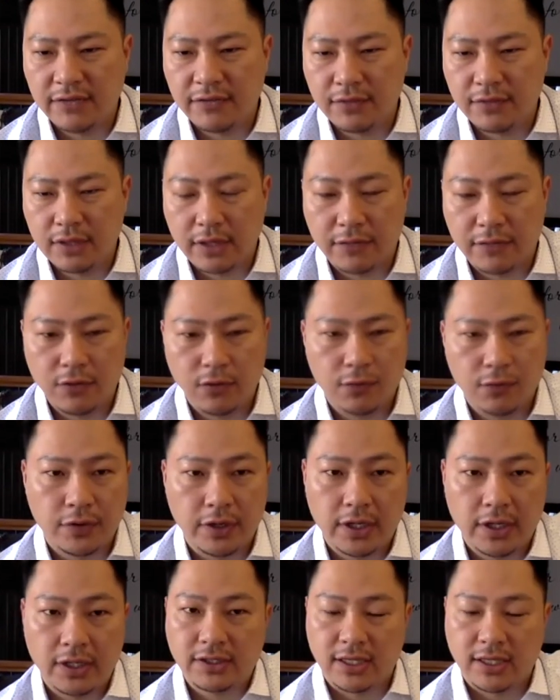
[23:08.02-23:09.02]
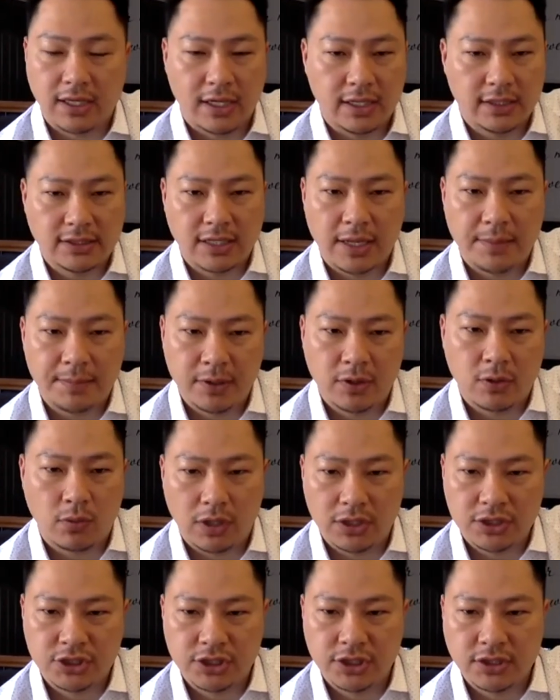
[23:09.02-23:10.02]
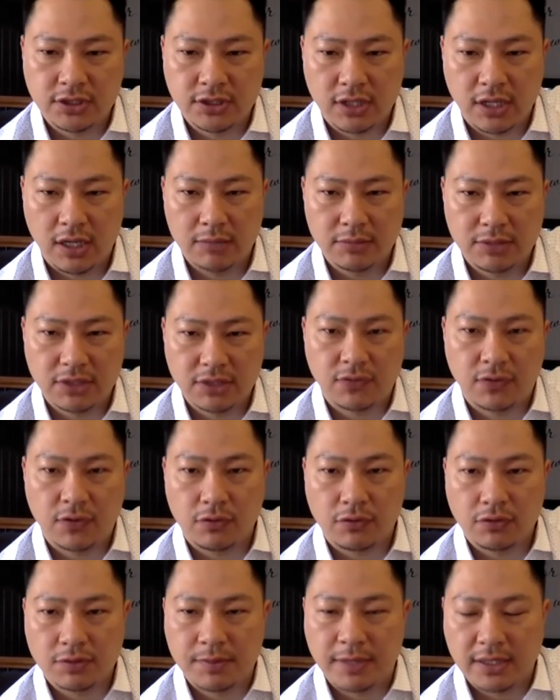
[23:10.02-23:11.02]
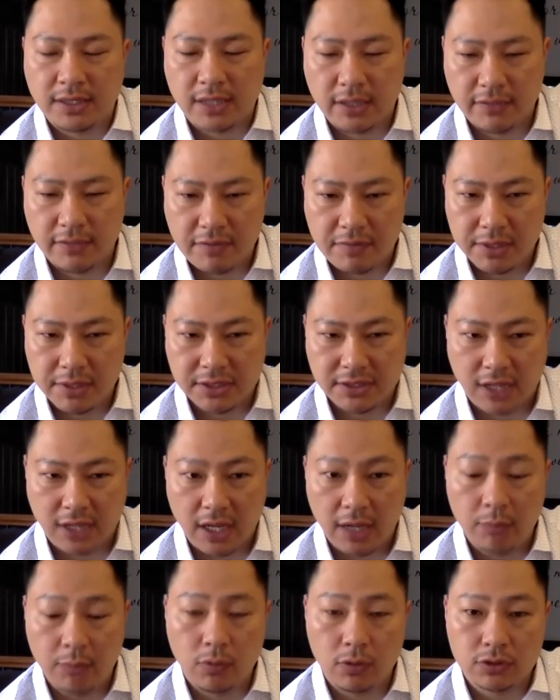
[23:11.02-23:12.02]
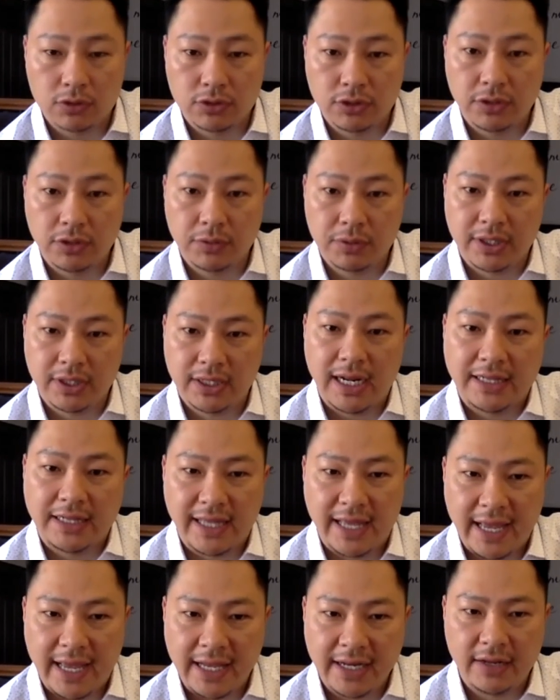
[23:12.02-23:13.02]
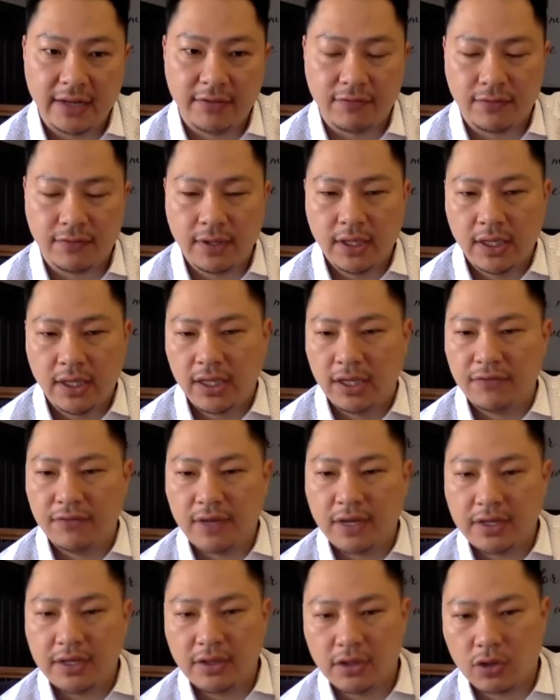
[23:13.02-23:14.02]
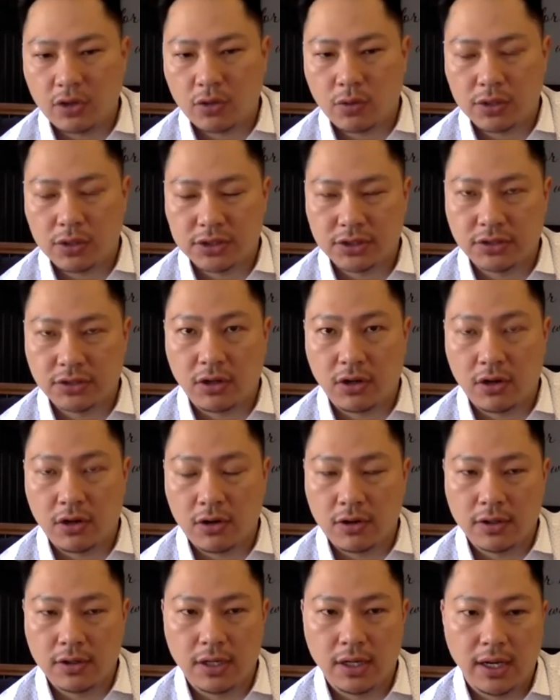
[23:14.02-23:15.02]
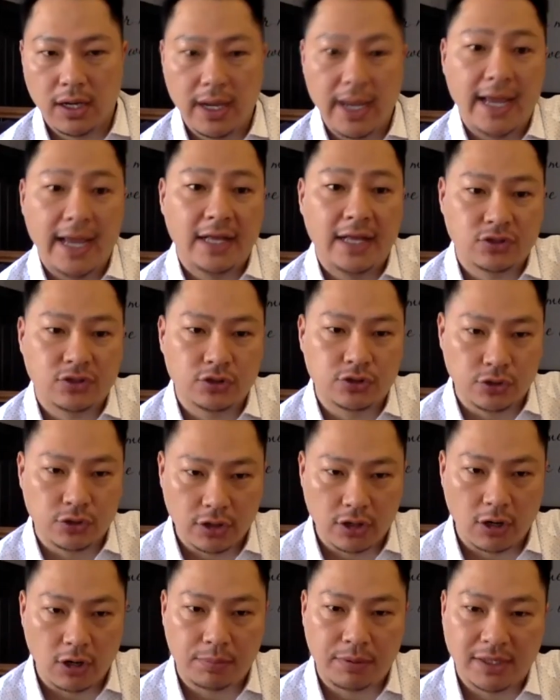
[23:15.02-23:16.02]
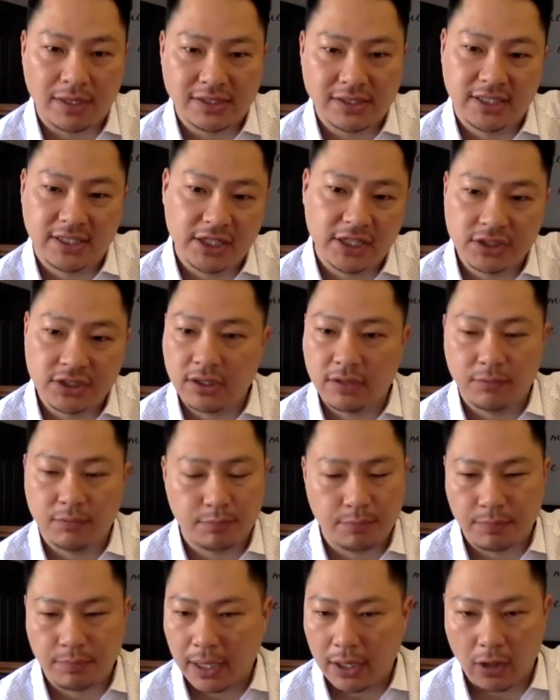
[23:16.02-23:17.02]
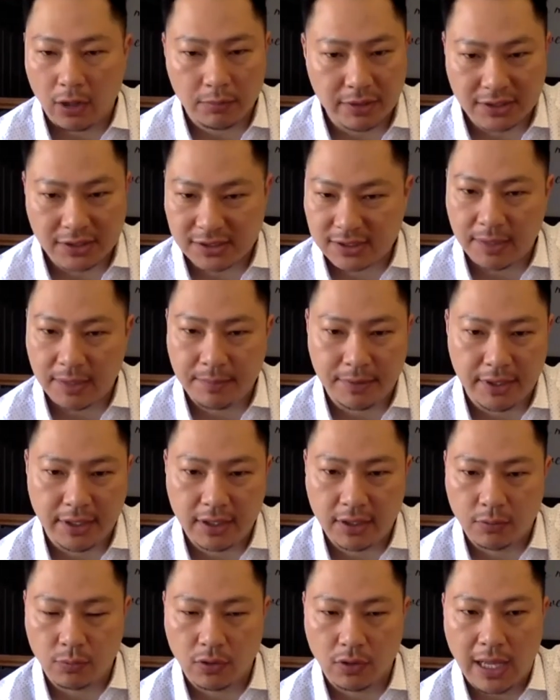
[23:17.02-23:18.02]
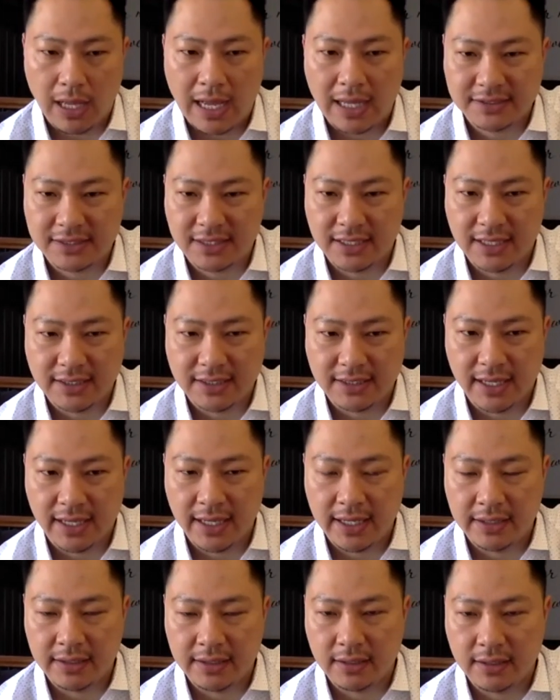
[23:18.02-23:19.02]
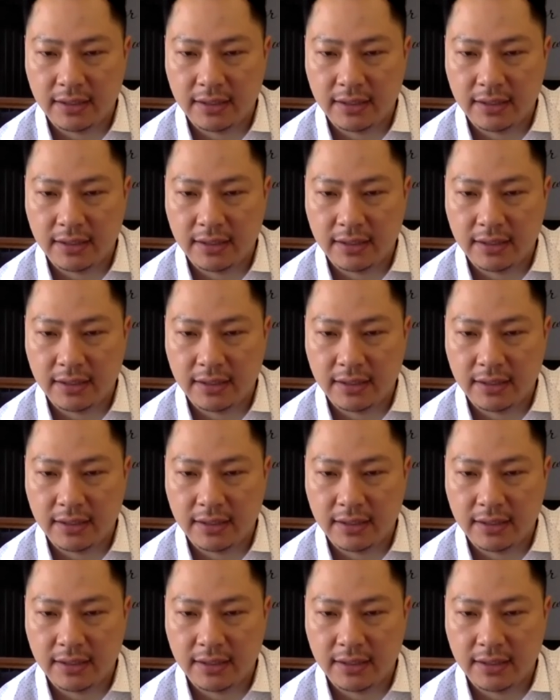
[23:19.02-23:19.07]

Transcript: guys, feel free to type in questions, just for respect out of everybody's time. We'll deal with it at the end. If any of your questions aren't answered during our presentation, then by all means type it in and we'll ask it at the end.